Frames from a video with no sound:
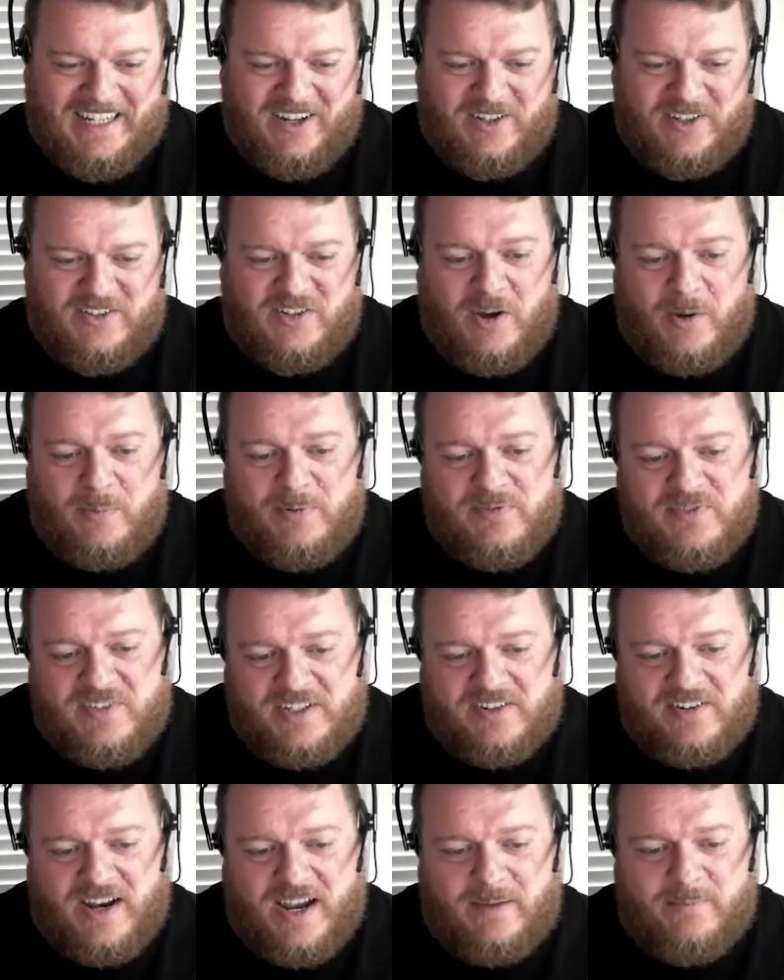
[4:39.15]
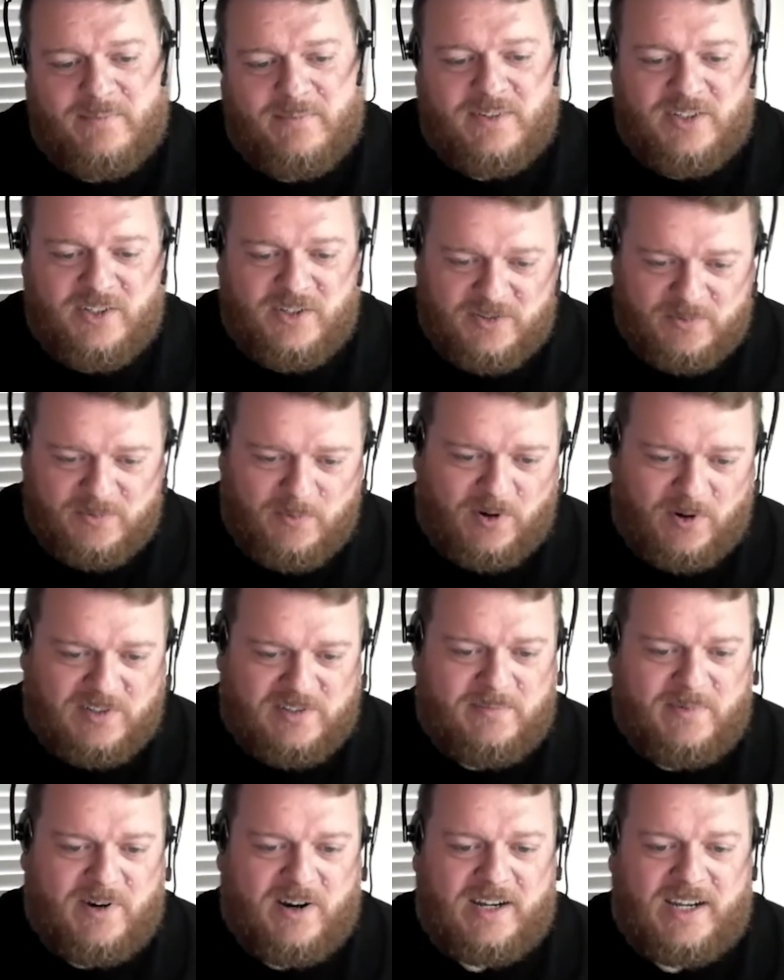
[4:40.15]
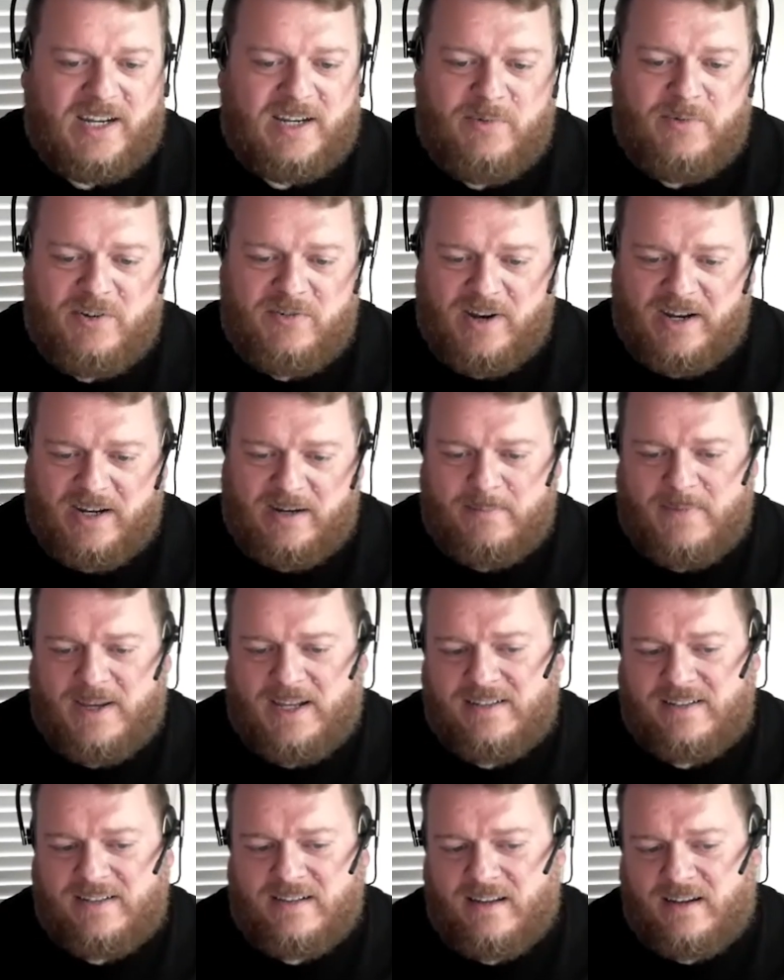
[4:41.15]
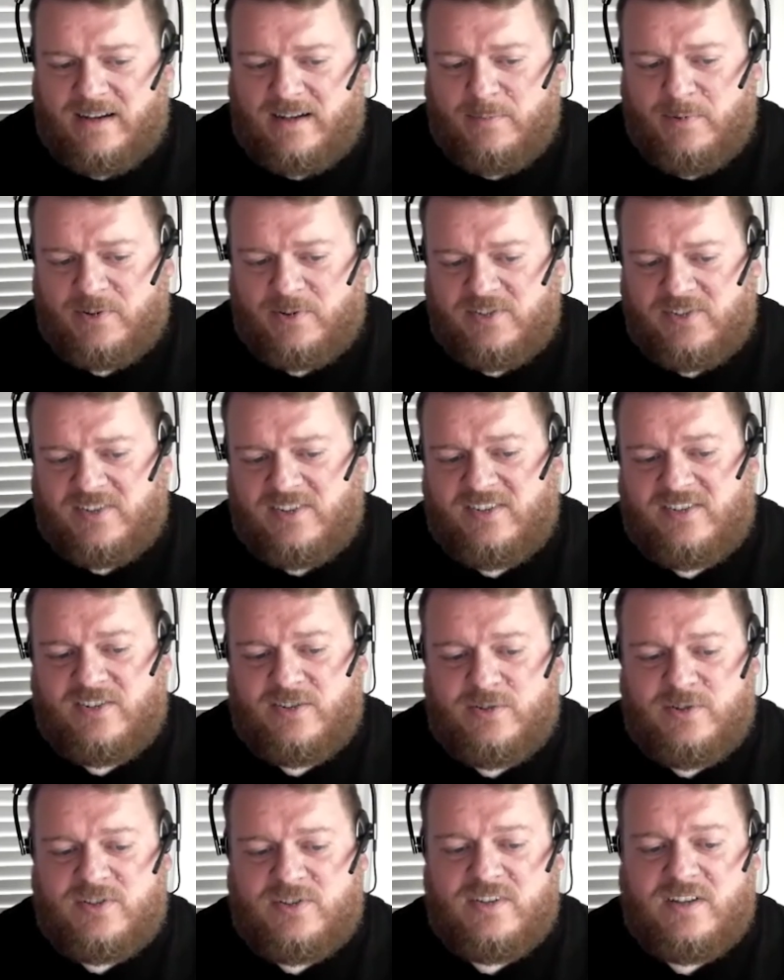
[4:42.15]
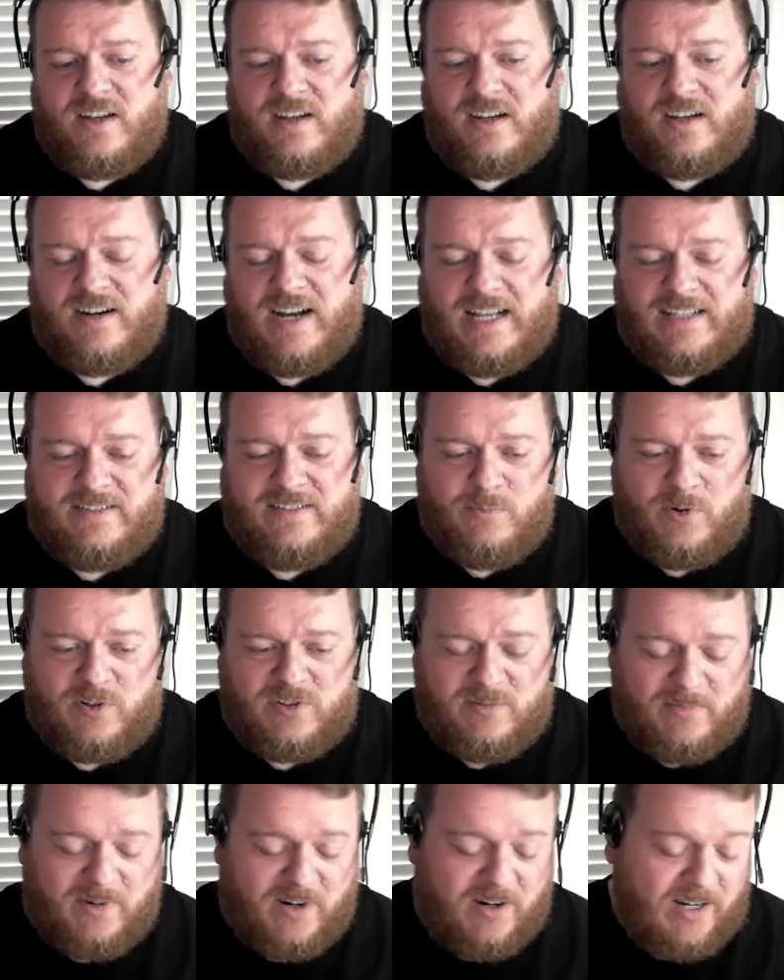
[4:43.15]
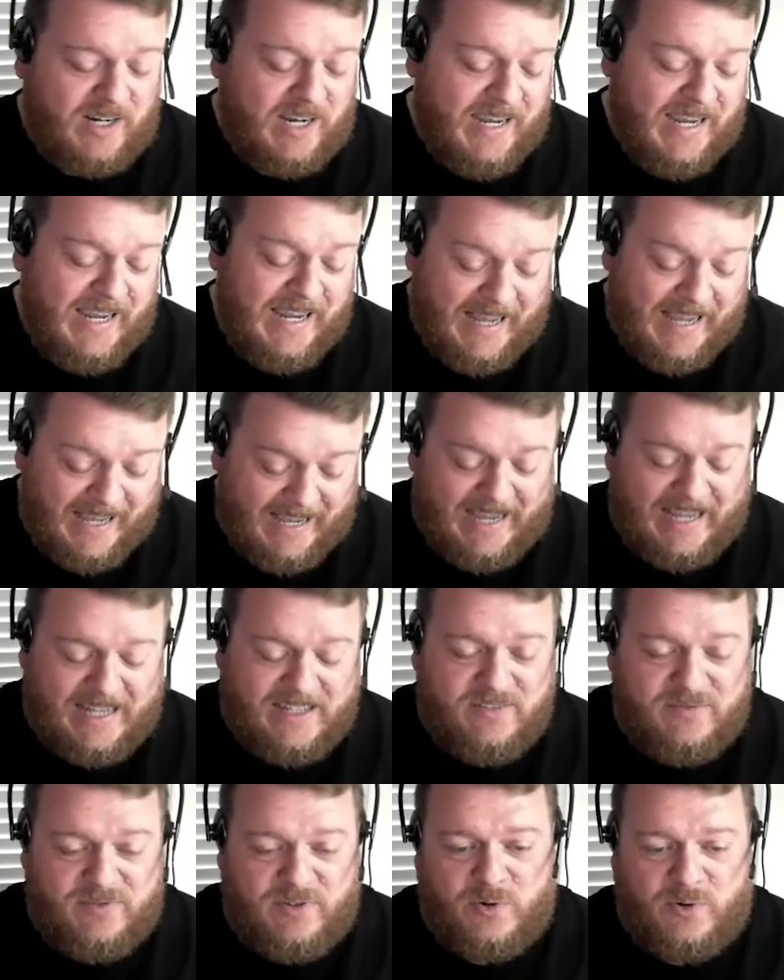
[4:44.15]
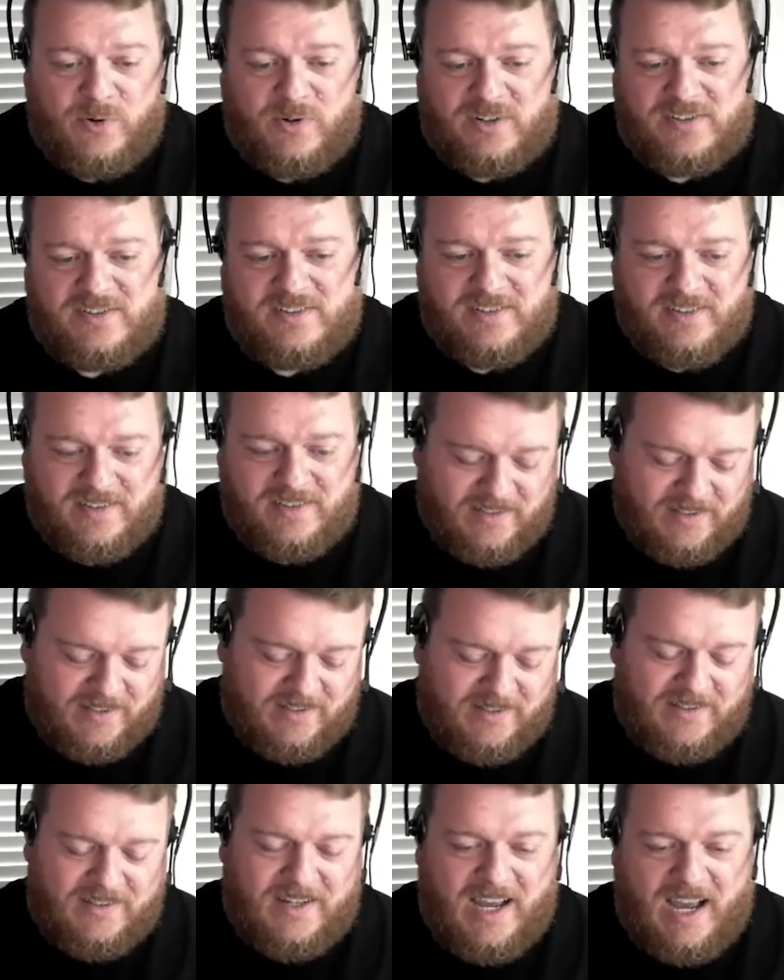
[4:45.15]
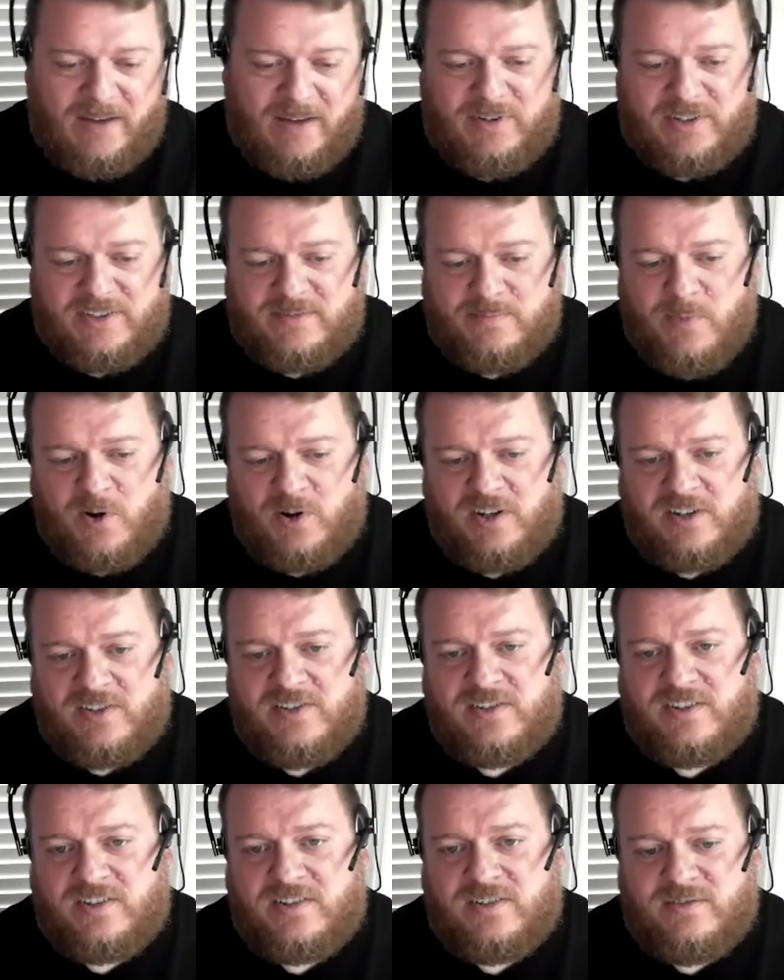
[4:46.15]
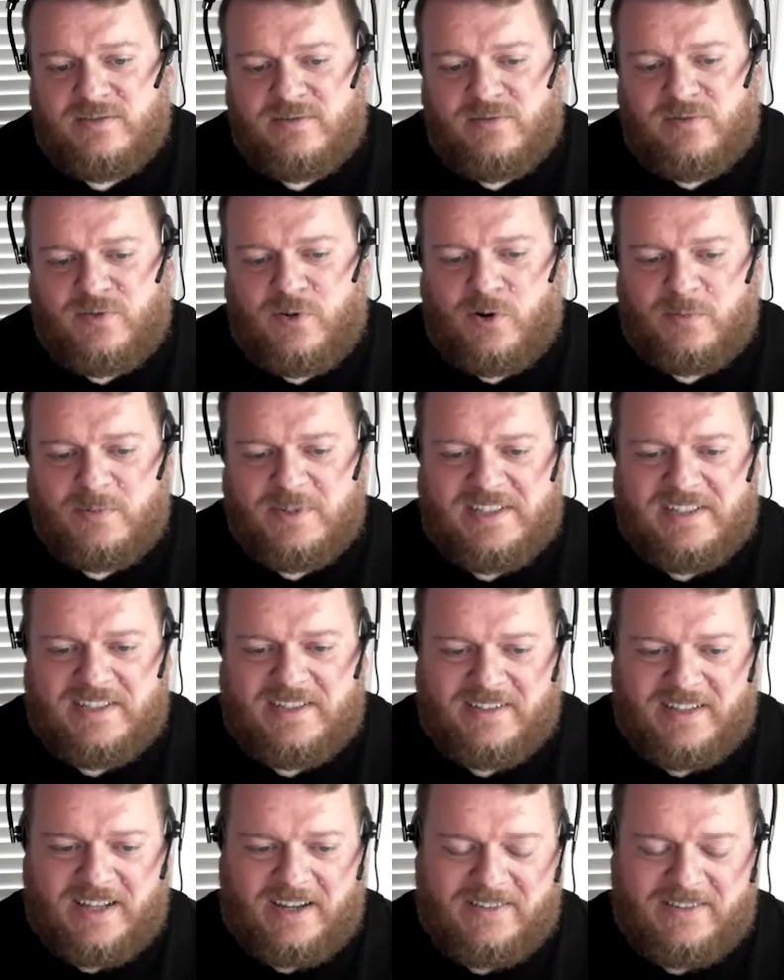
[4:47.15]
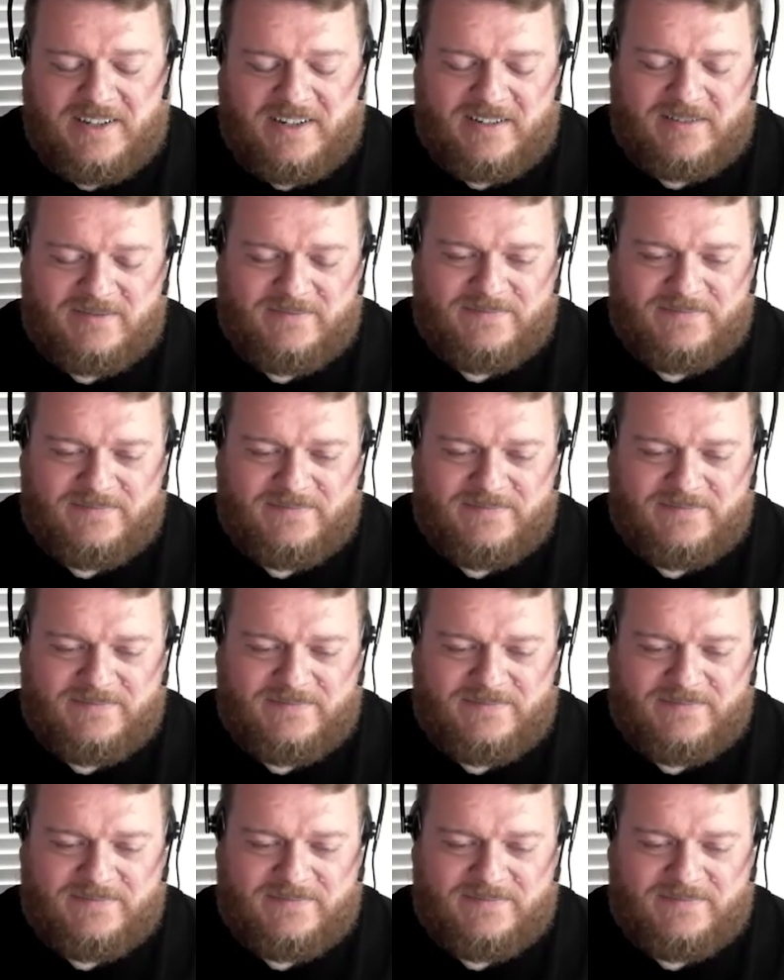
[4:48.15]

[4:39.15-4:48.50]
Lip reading: On top of DRM, use watermarking. We recommend a client-composited solution like our ACID watermark, and of course, have us monitor for material out there.